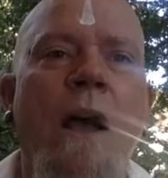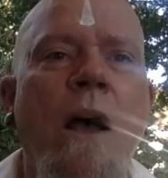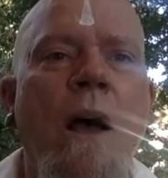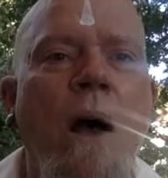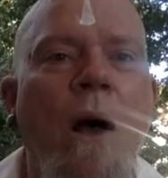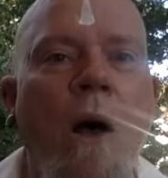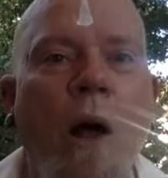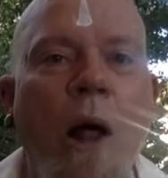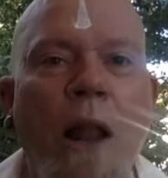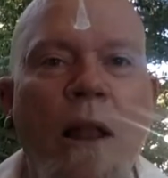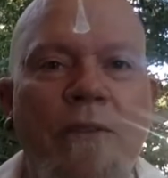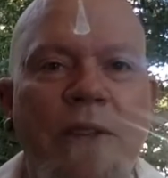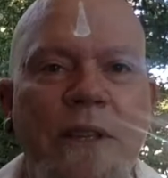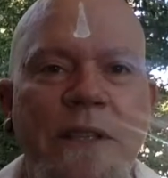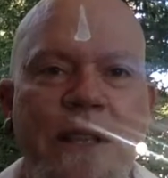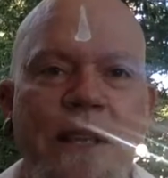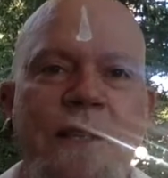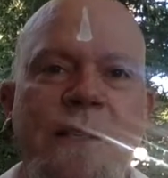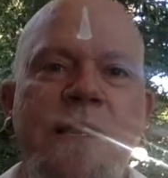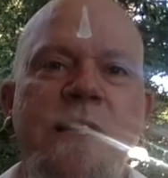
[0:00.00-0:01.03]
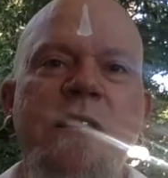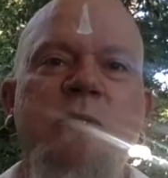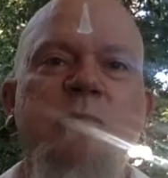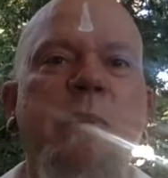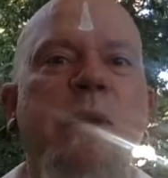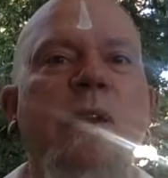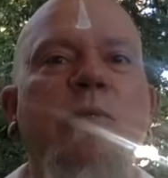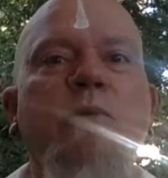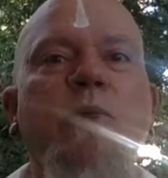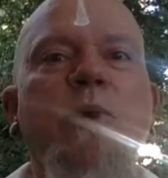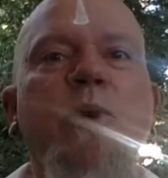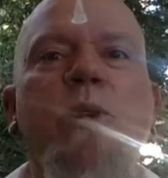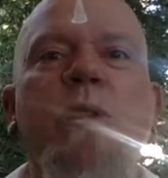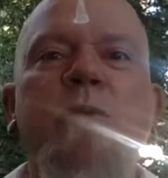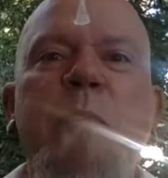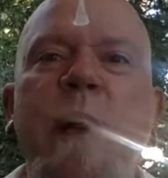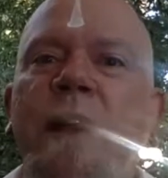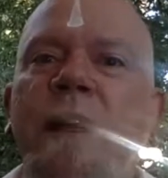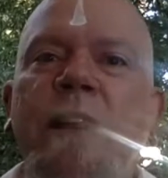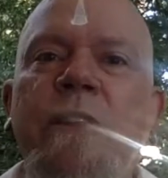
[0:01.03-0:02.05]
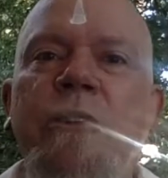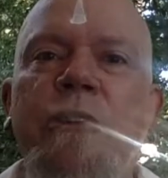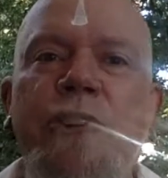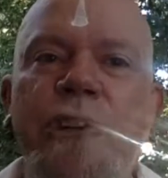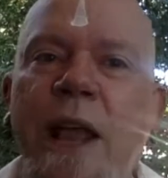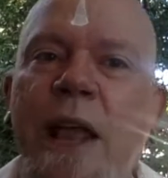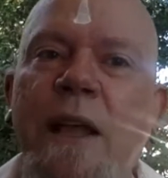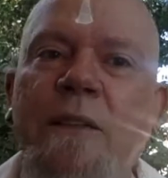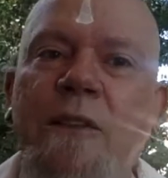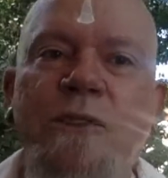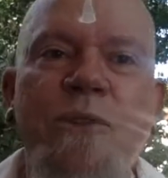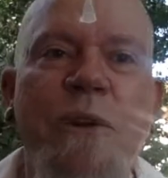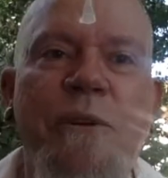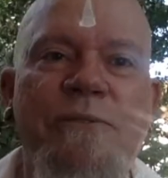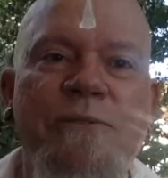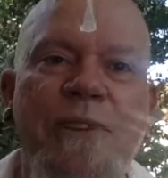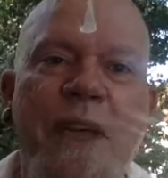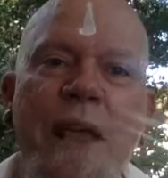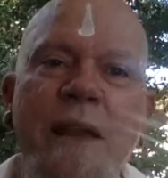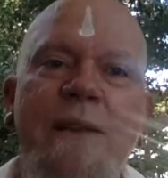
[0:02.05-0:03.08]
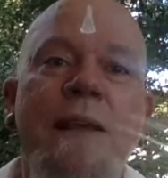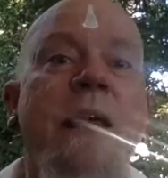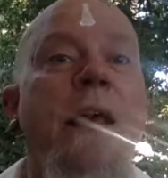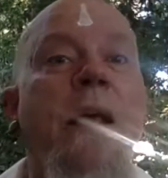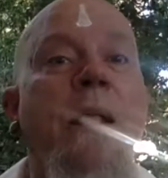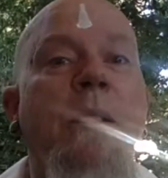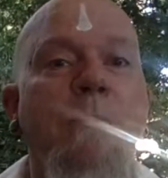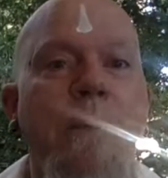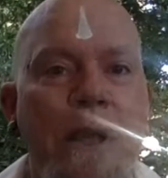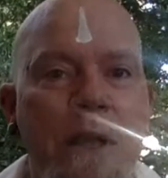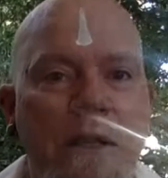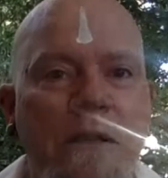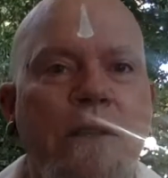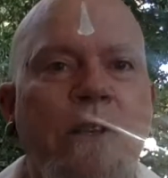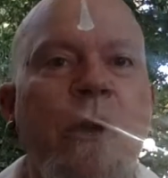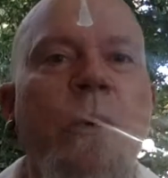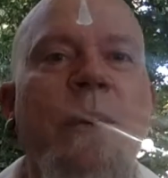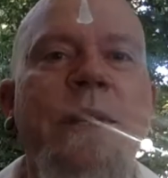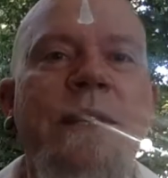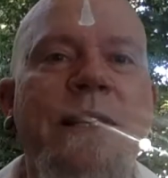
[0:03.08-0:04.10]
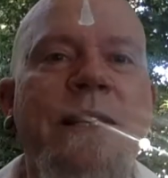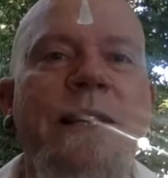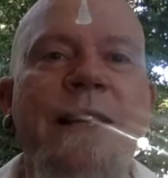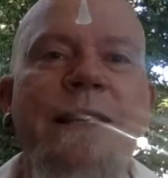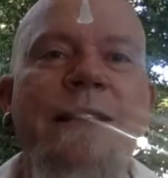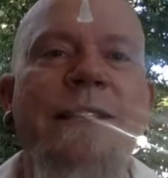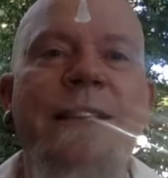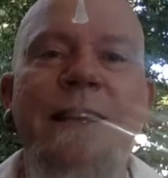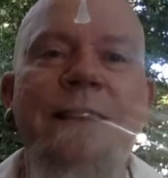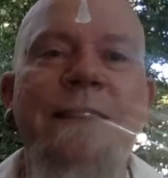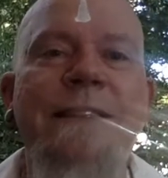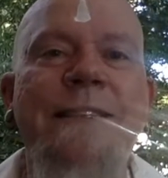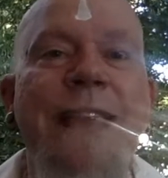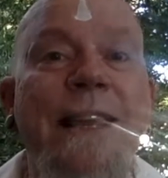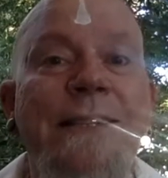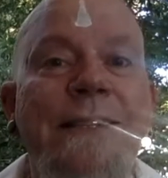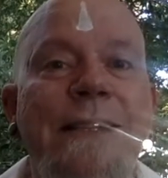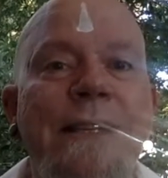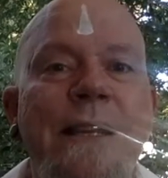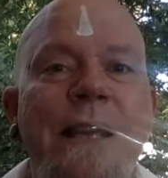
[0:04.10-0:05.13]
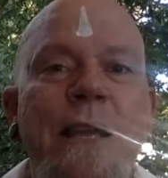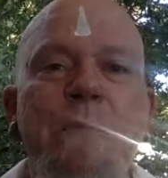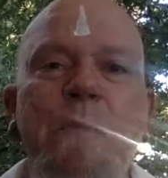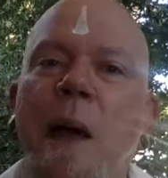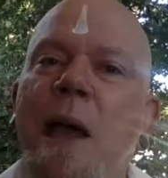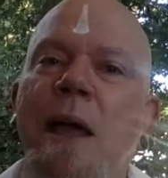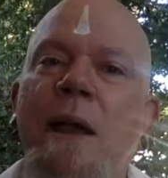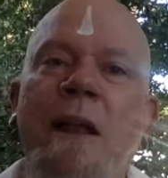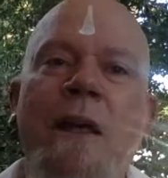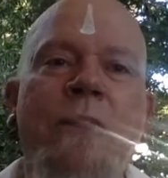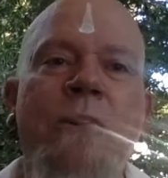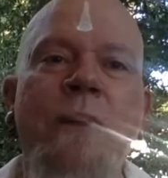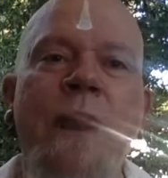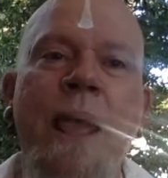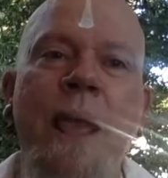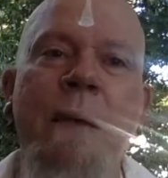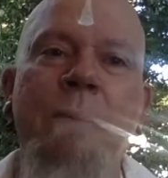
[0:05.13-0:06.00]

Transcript: All of existence being ruled by neither chance nor fate means coincidence is destiny by another name.